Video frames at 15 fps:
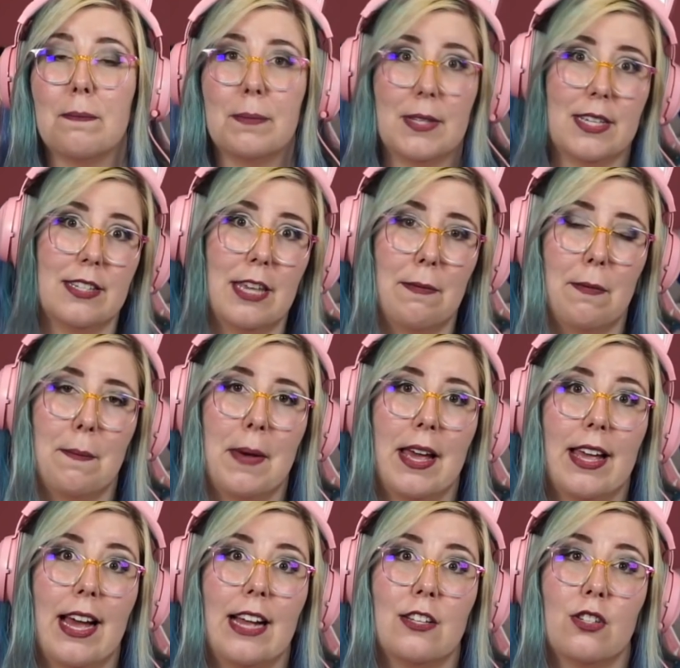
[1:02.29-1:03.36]
Please keep in
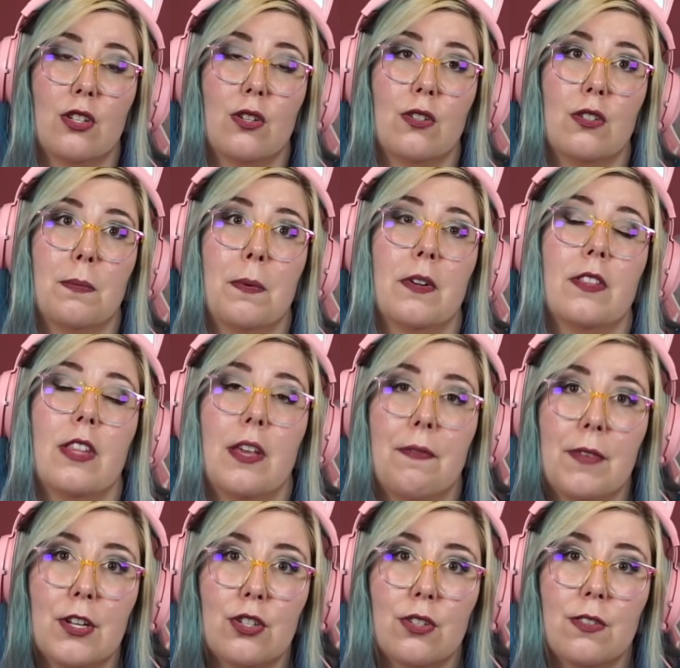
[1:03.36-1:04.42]
mind, guys, to go support the
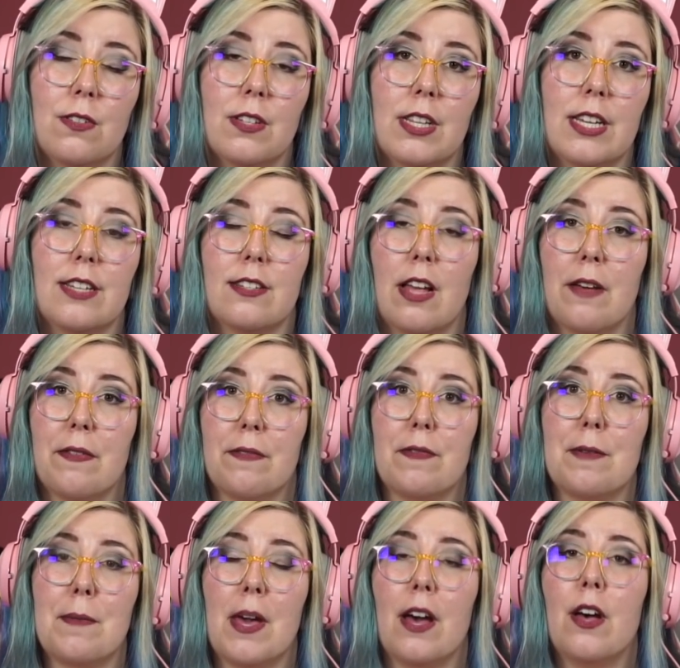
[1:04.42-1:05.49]
official release of
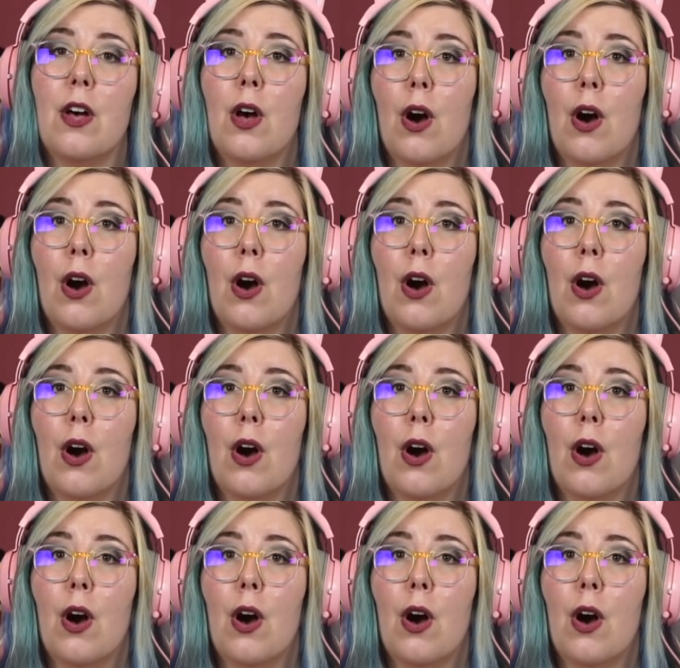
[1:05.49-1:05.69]
Amphibia